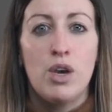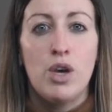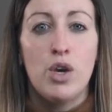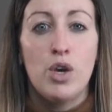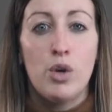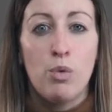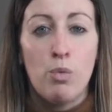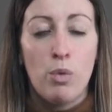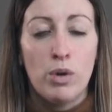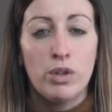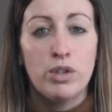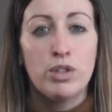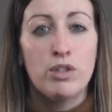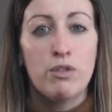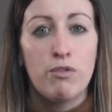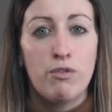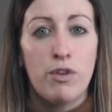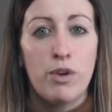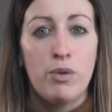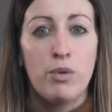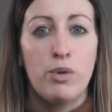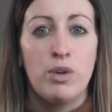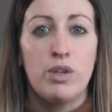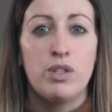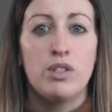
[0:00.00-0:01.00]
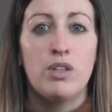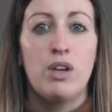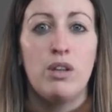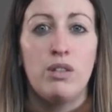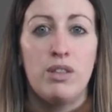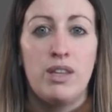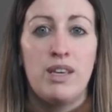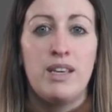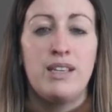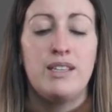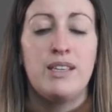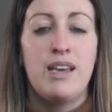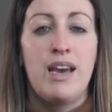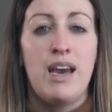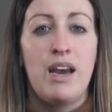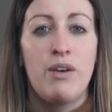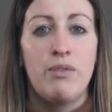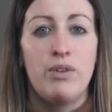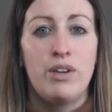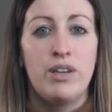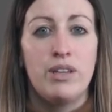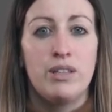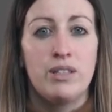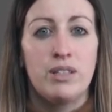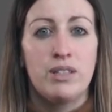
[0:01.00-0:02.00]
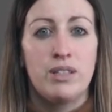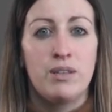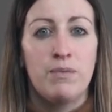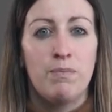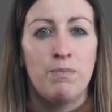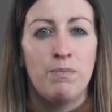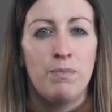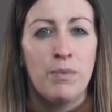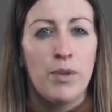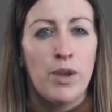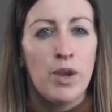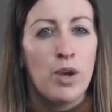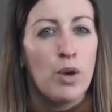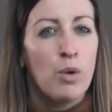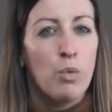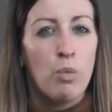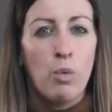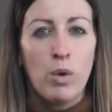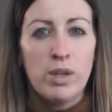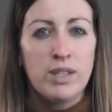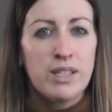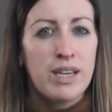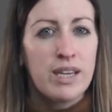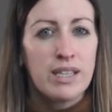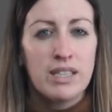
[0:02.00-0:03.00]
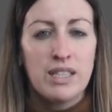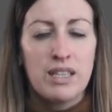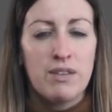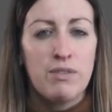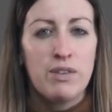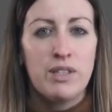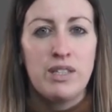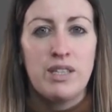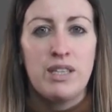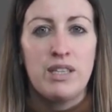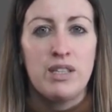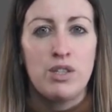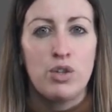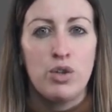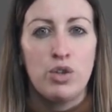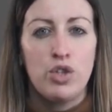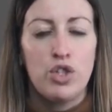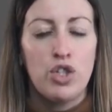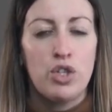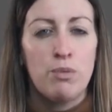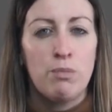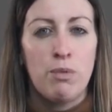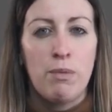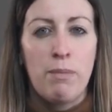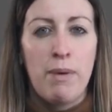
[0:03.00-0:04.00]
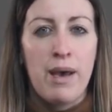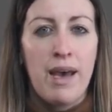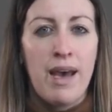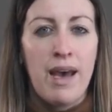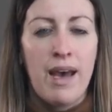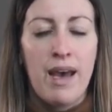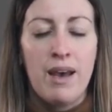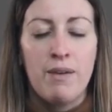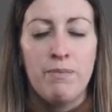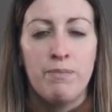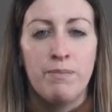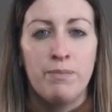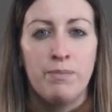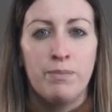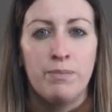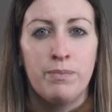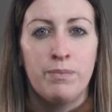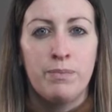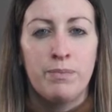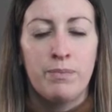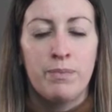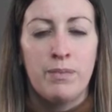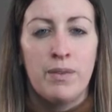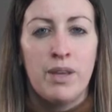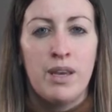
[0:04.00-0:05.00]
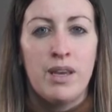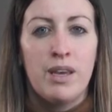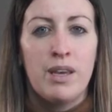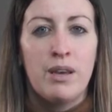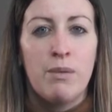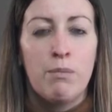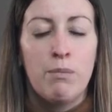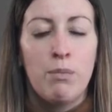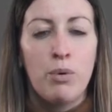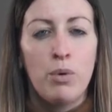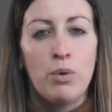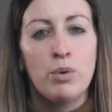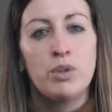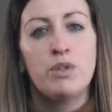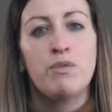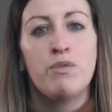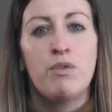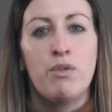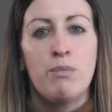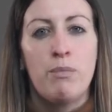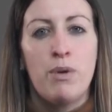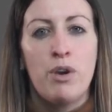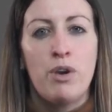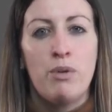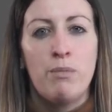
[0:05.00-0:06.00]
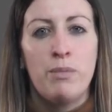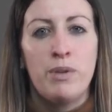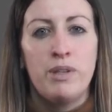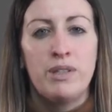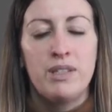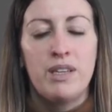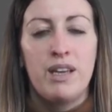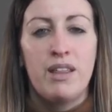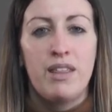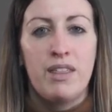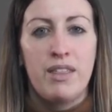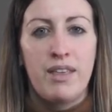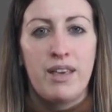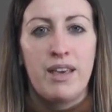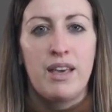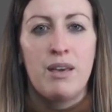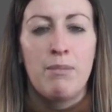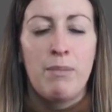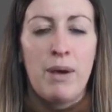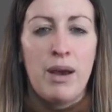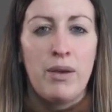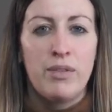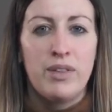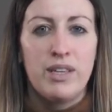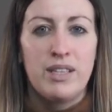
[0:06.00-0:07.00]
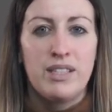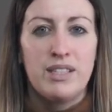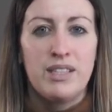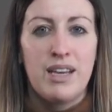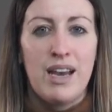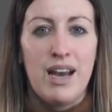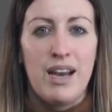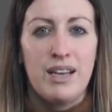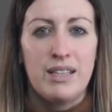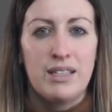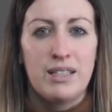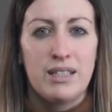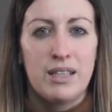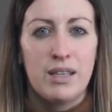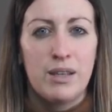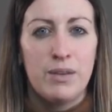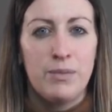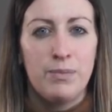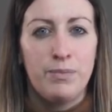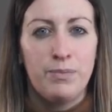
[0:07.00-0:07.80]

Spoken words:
who want to focus on these areas. What activities could you prepare? Pause for a moment and think about this task.